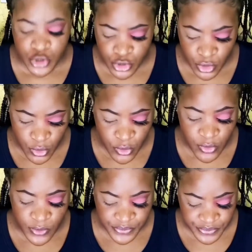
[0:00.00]

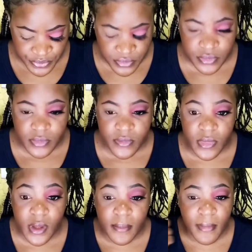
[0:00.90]
So
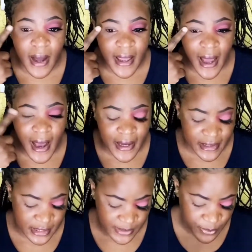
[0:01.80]
my eye
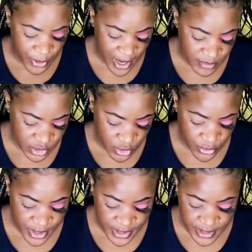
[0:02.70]
is primed
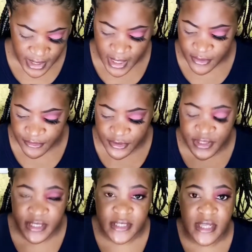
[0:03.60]
already, and for
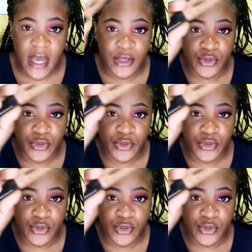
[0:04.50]
this I